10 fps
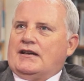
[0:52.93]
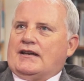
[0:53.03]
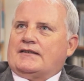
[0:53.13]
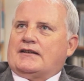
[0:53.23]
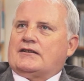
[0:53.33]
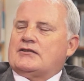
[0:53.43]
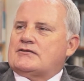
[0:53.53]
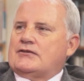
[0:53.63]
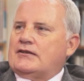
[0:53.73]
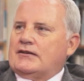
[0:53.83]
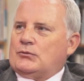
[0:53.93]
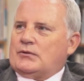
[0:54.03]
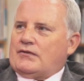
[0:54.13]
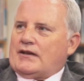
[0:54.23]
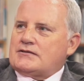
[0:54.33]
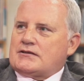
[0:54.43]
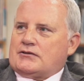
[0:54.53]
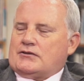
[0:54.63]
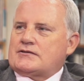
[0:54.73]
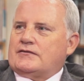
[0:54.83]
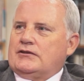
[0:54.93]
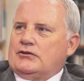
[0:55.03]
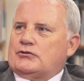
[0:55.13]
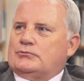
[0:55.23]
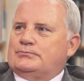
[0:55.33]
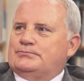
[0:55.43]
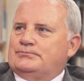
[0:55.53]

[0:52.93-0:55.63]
and that it does nothing to advance the cause of the euro.